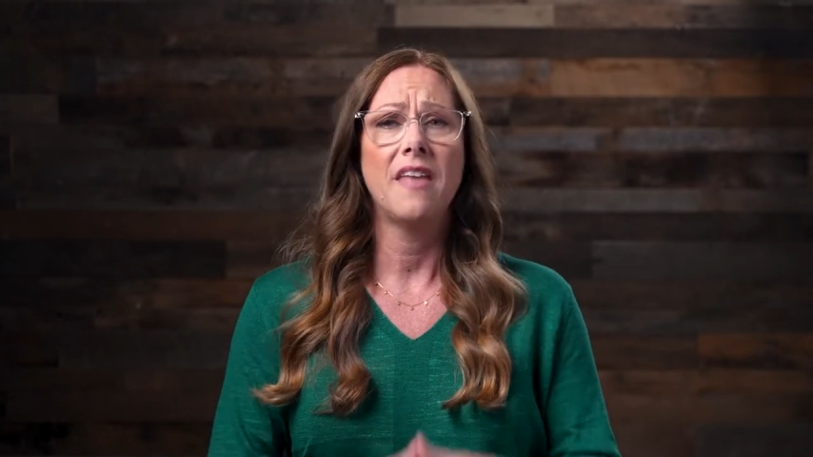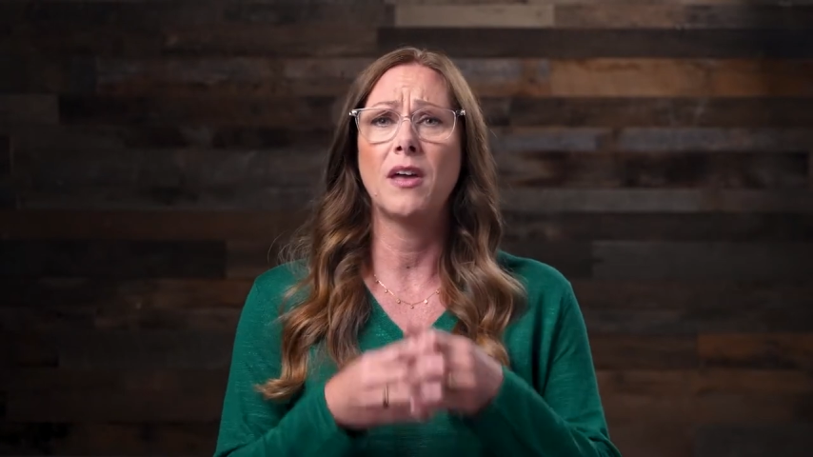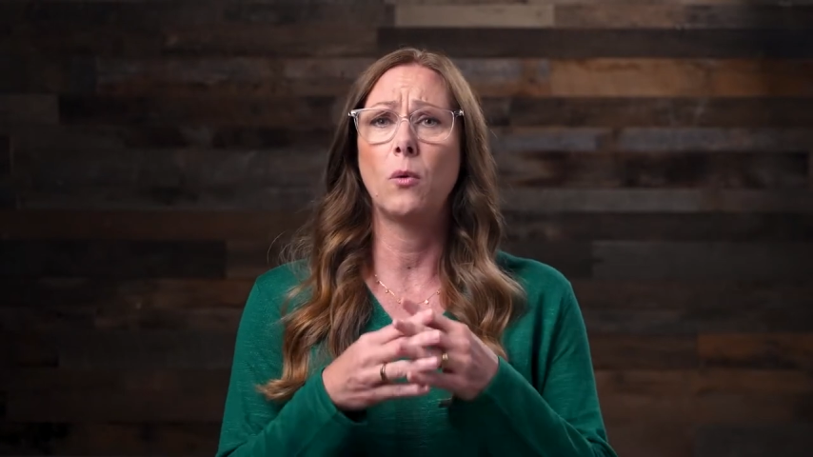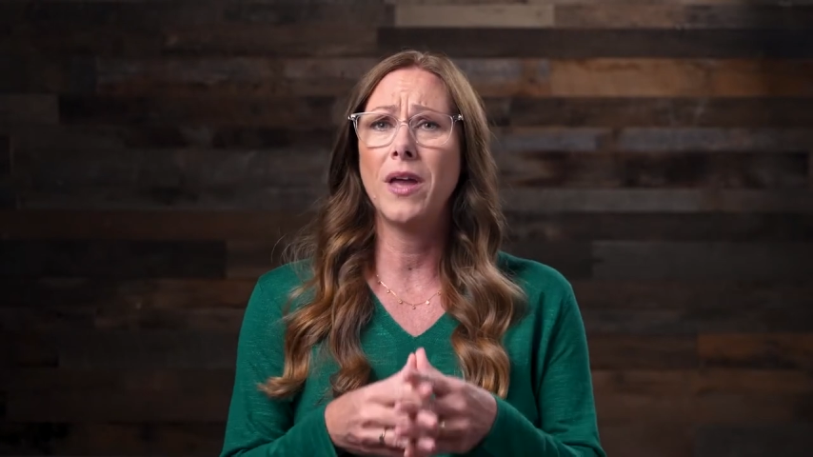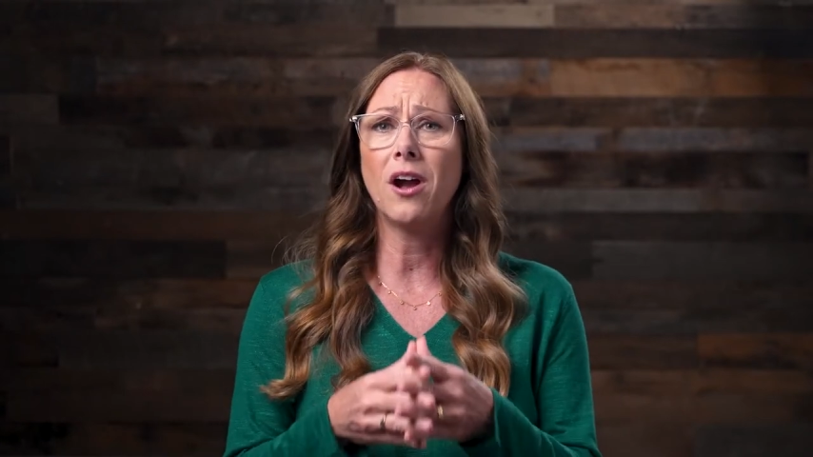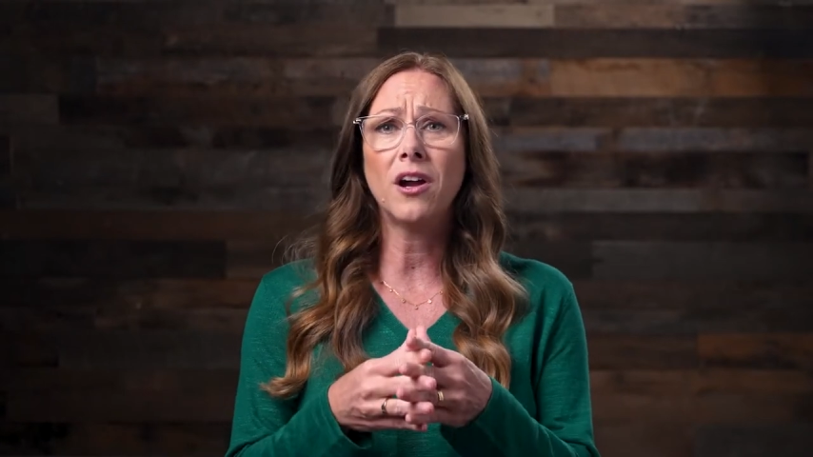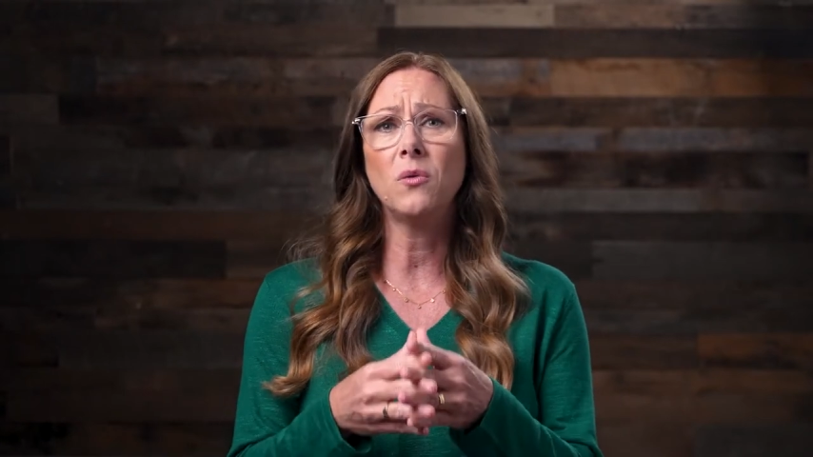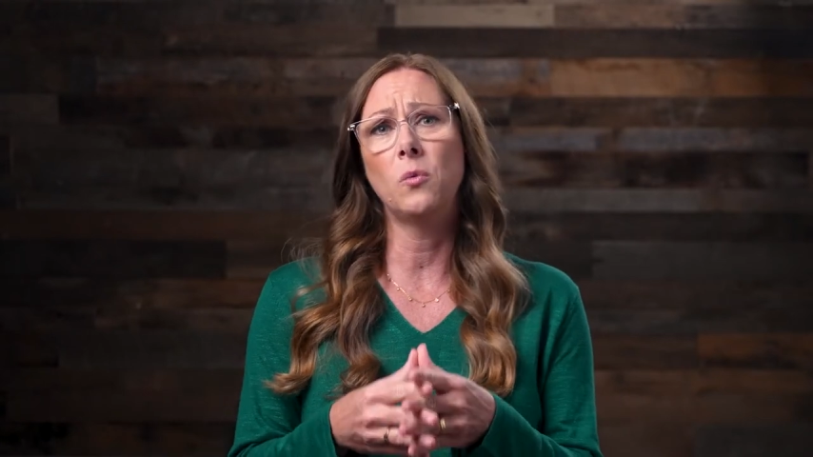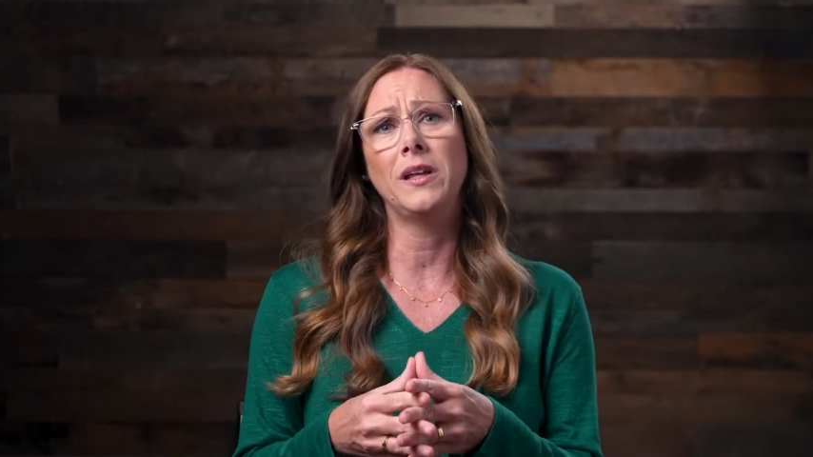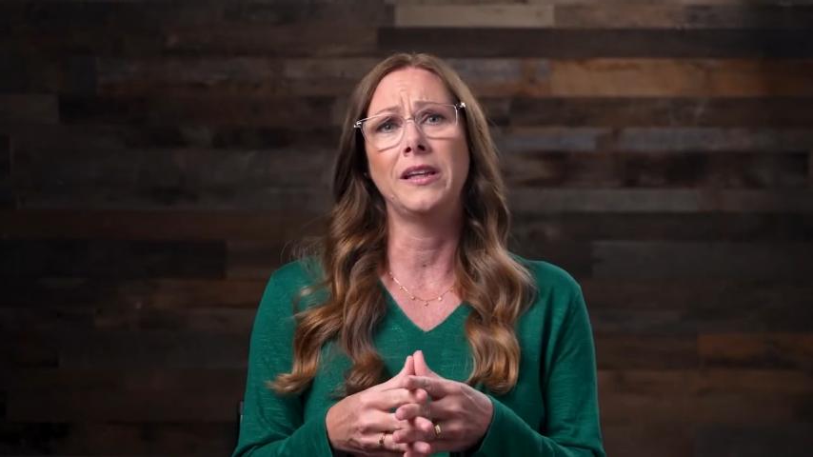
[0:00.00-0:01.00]
that we
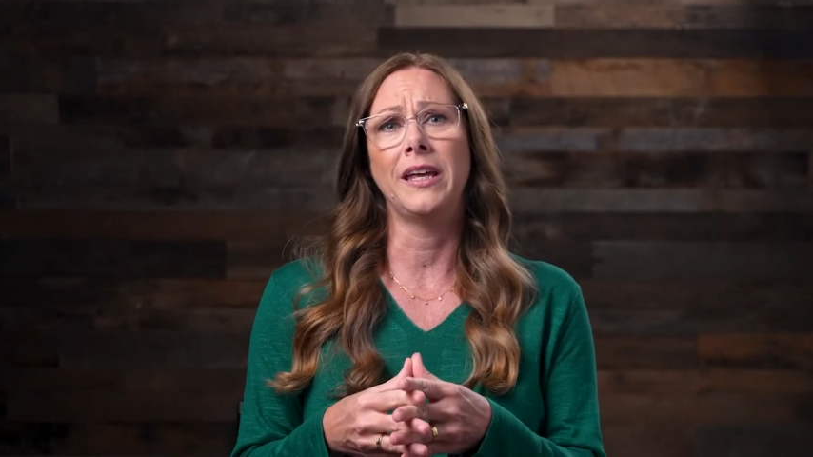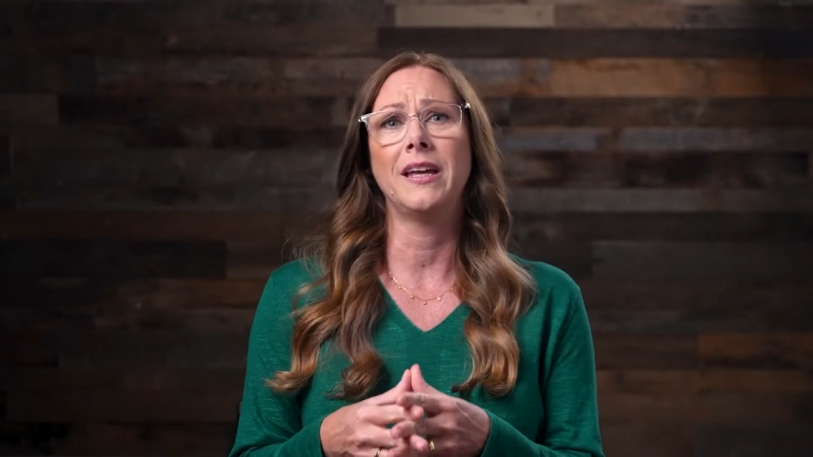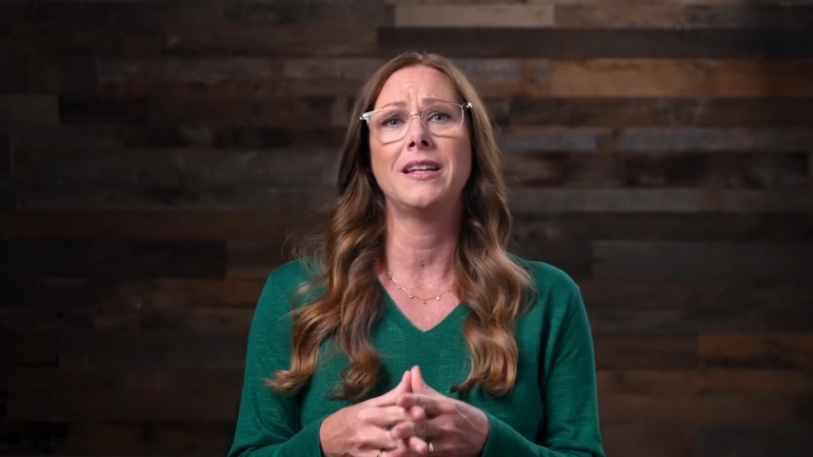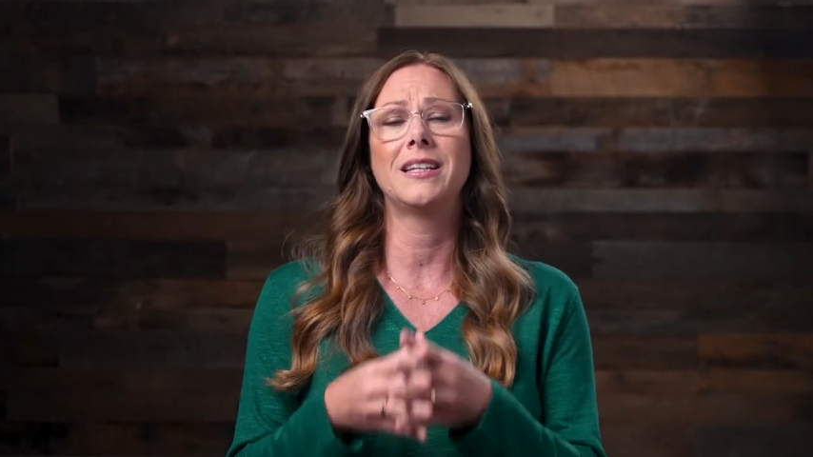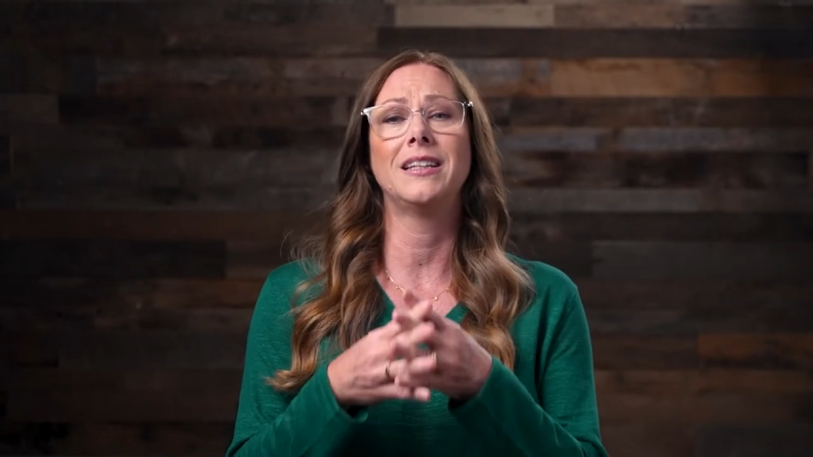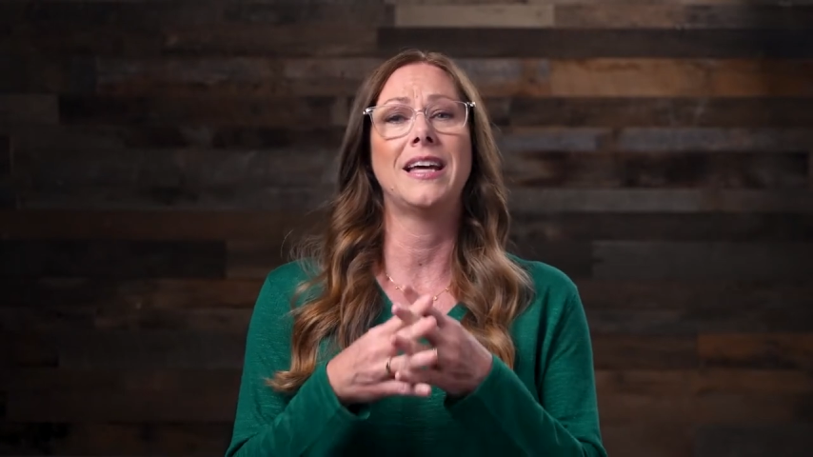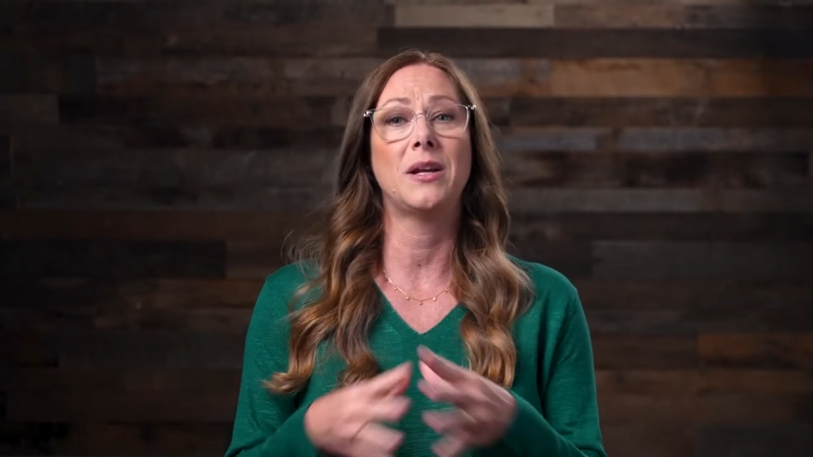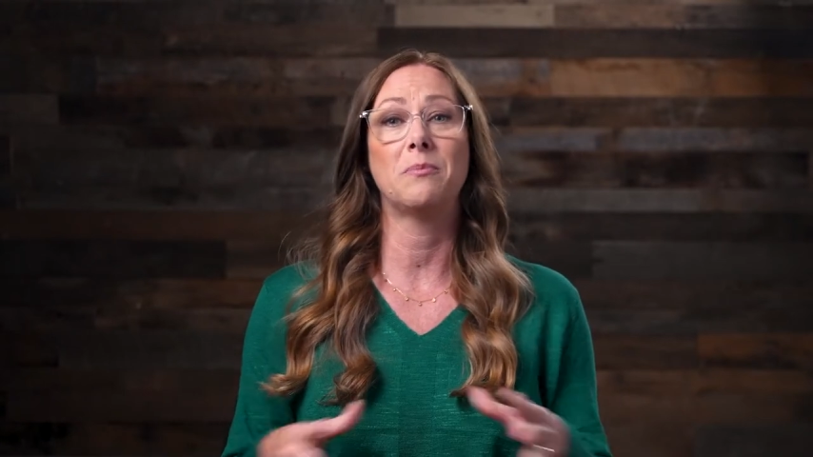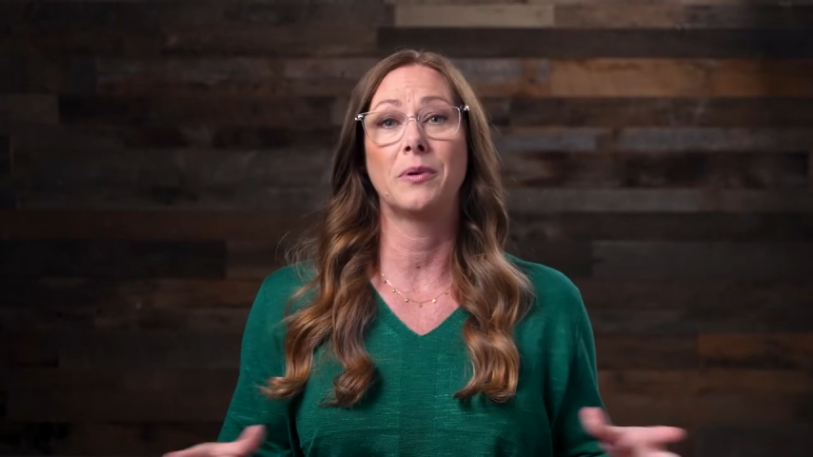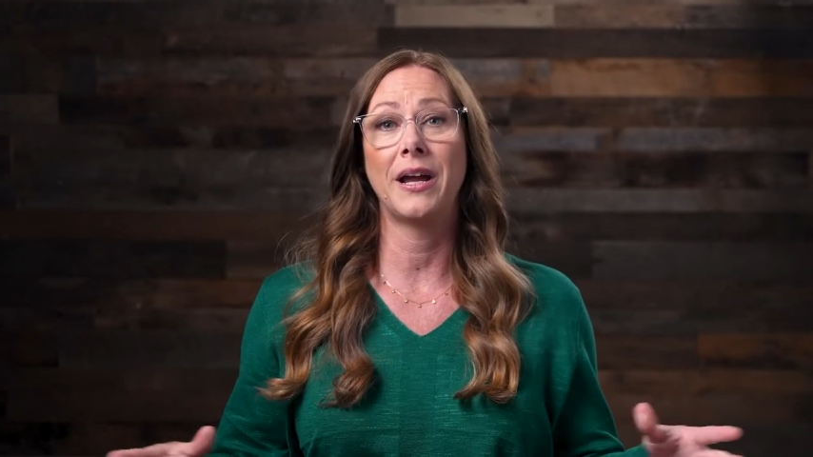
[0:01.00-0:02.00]
aren't willing to let
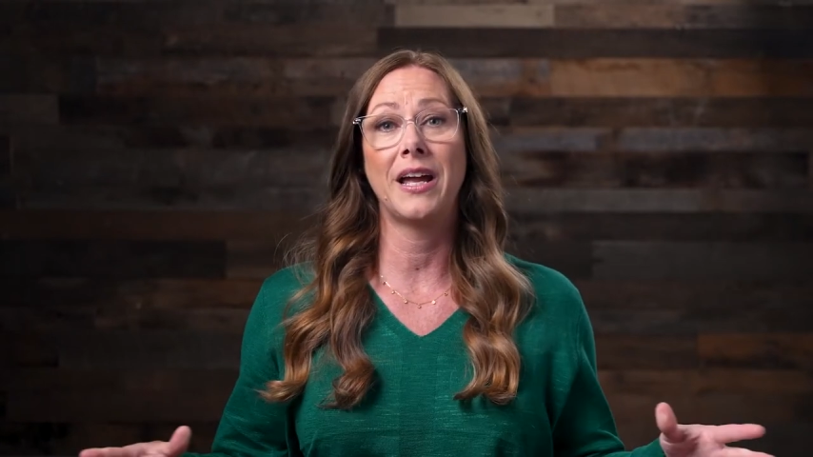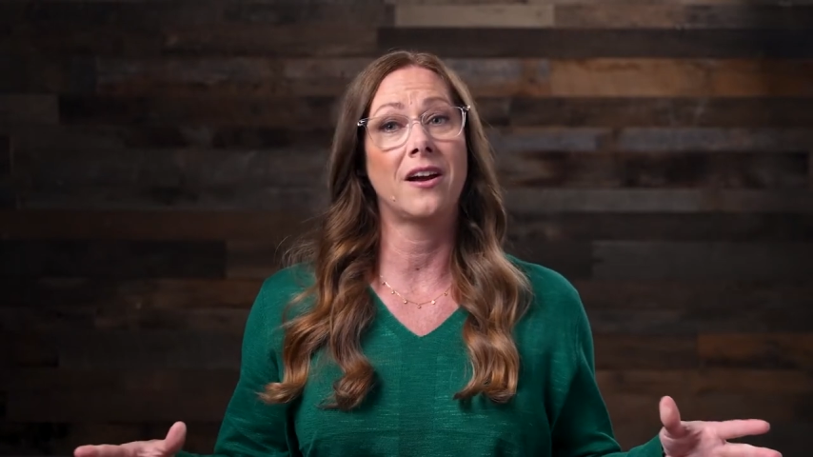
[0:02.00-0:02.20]
it break